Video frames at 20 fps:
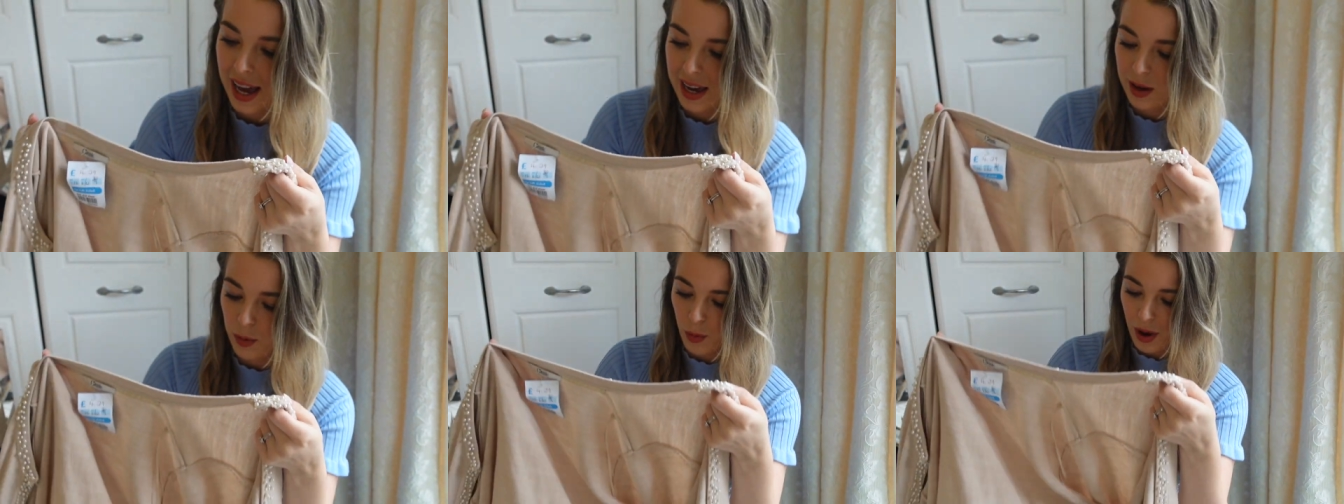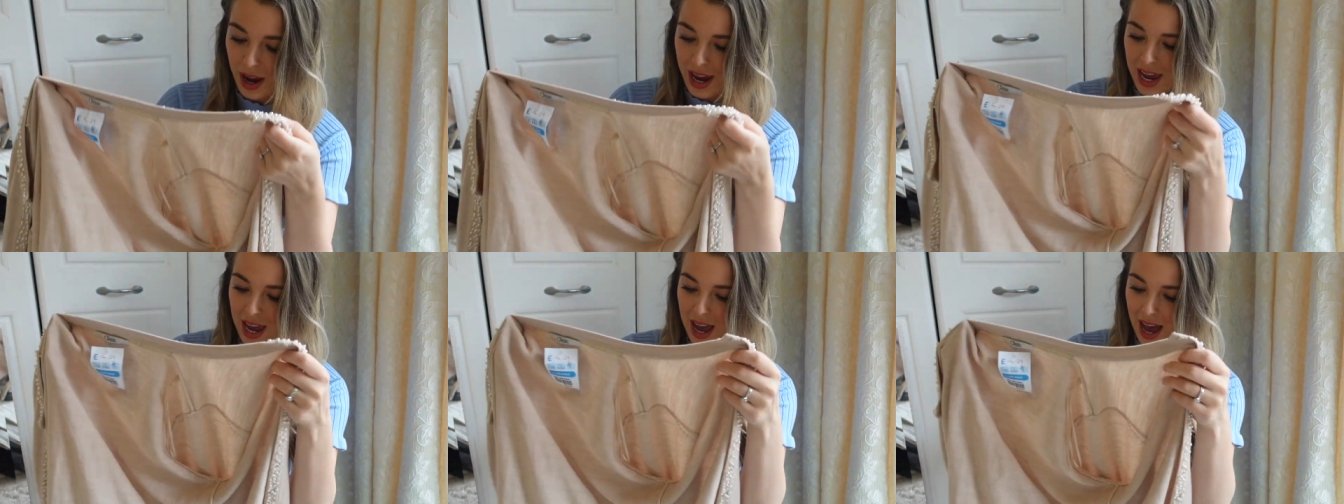
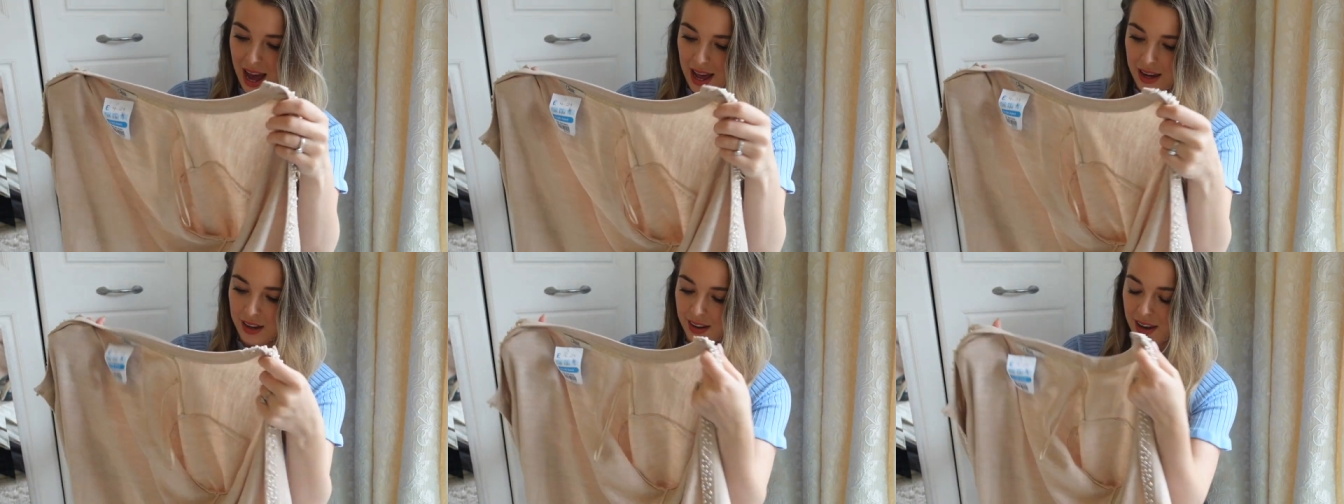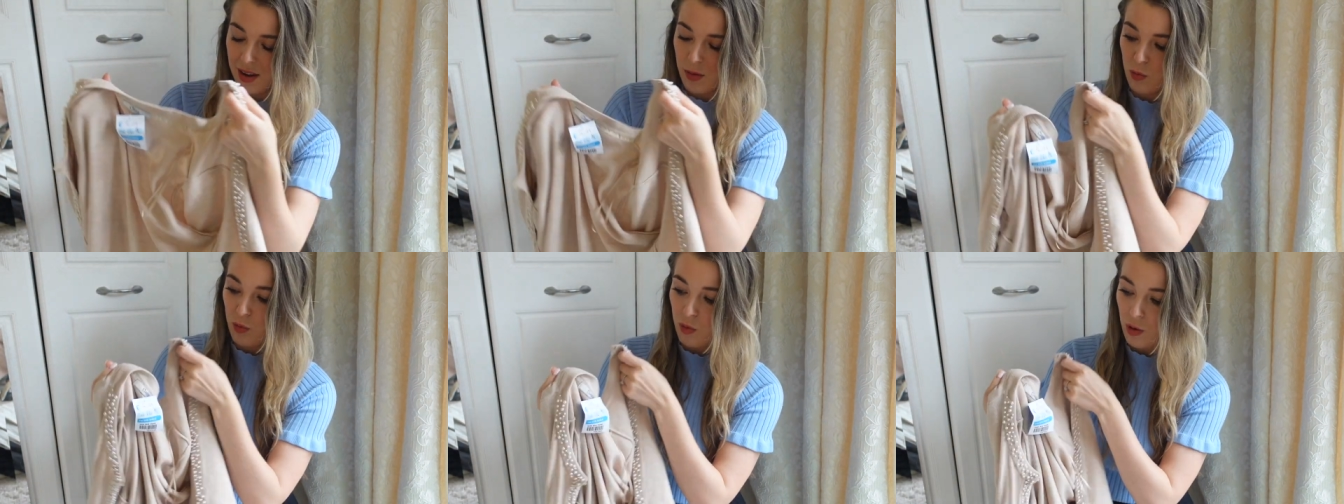lightweight and
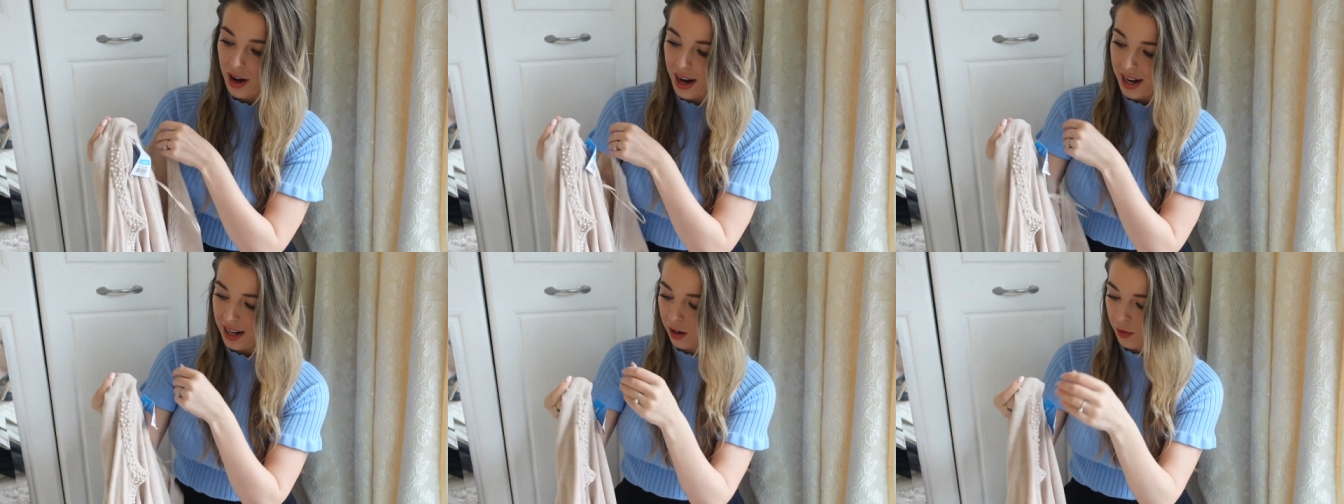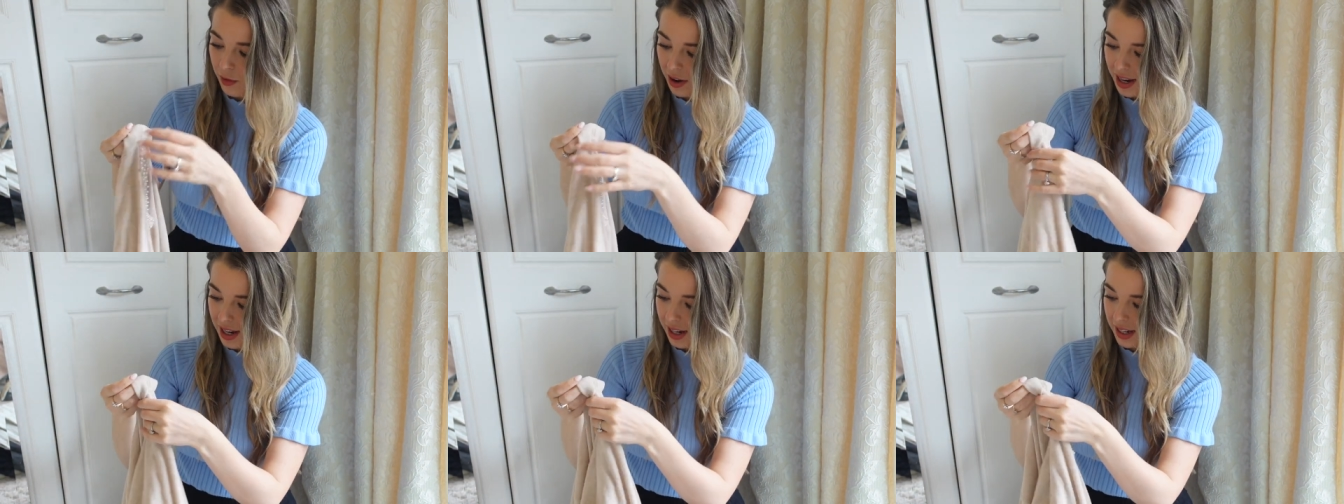in really
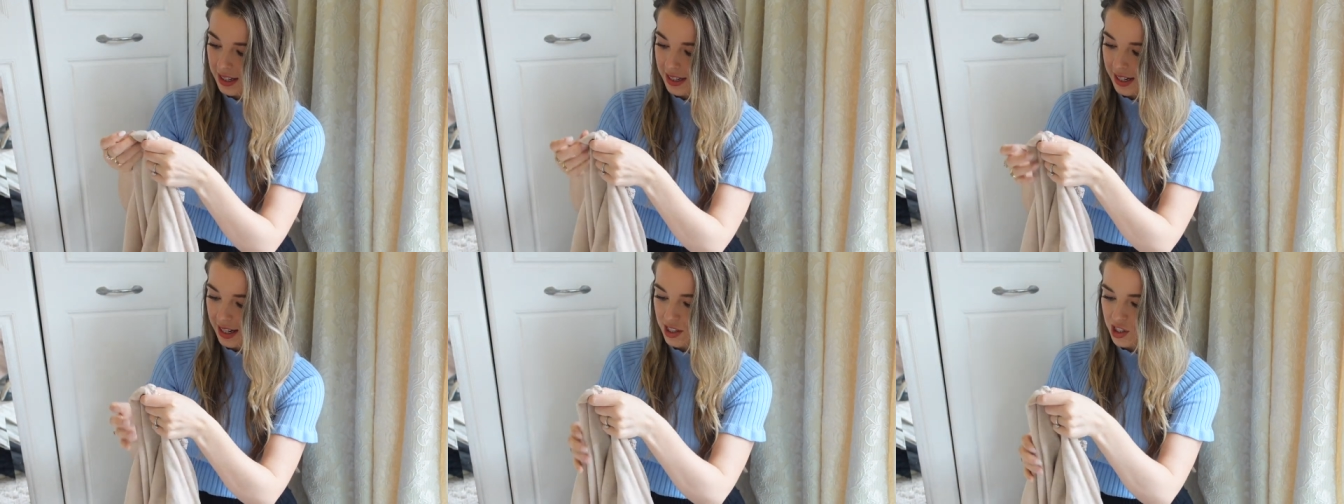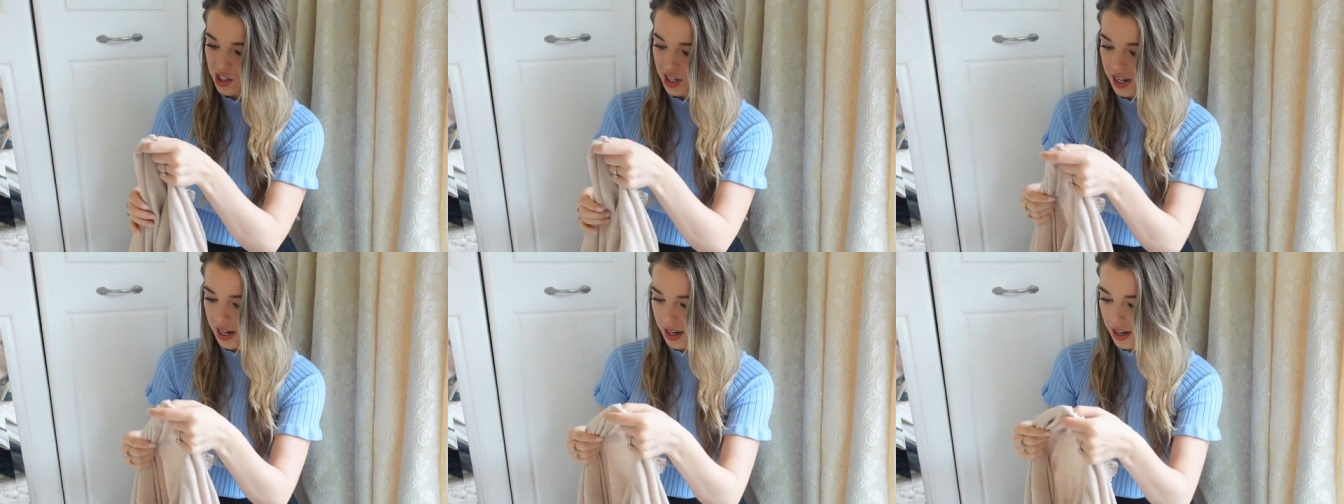great
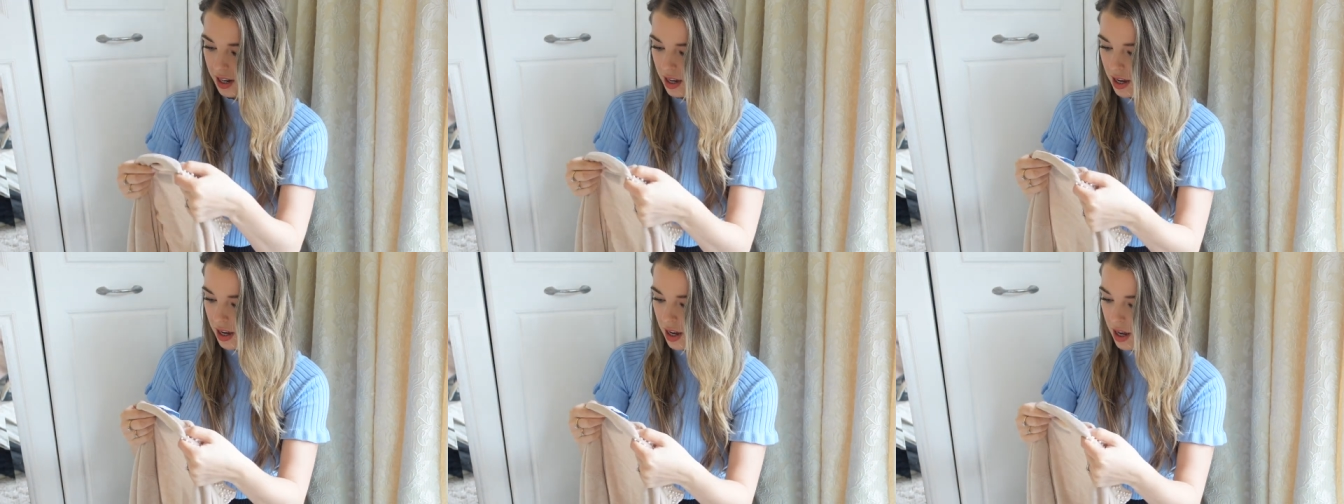condition kitchen.